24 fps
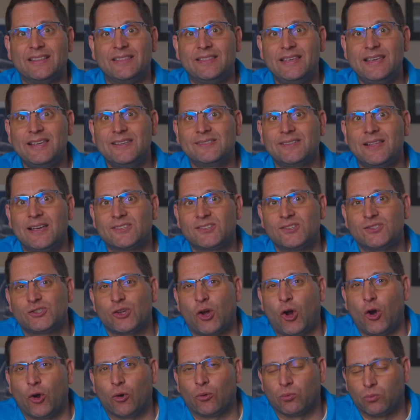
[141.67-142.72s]
these lessons
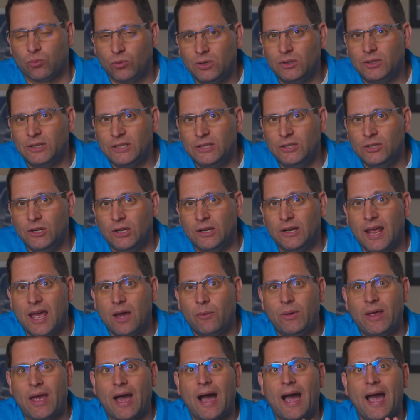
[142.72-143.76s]
are really good, and
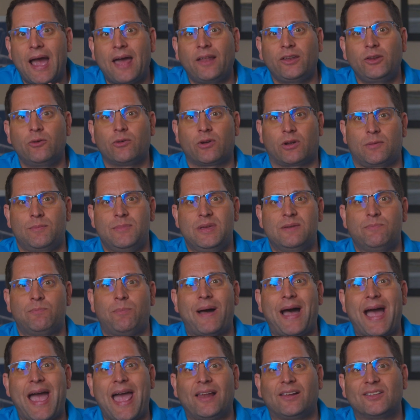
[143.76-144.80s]
we highly recommend
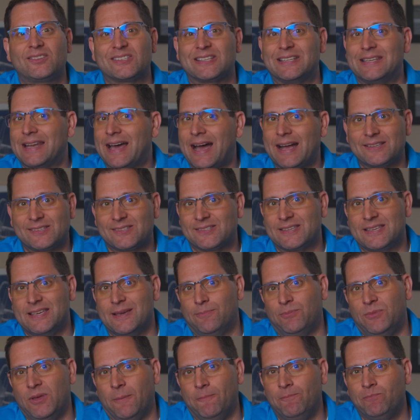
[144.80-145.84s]
pilots not
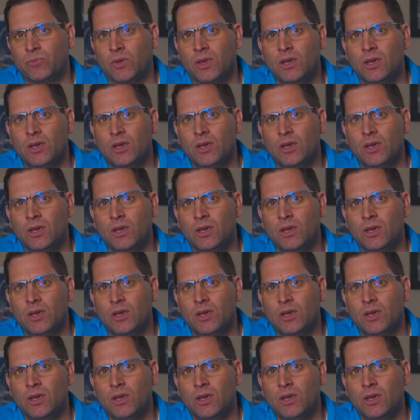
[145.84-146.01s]
skip them.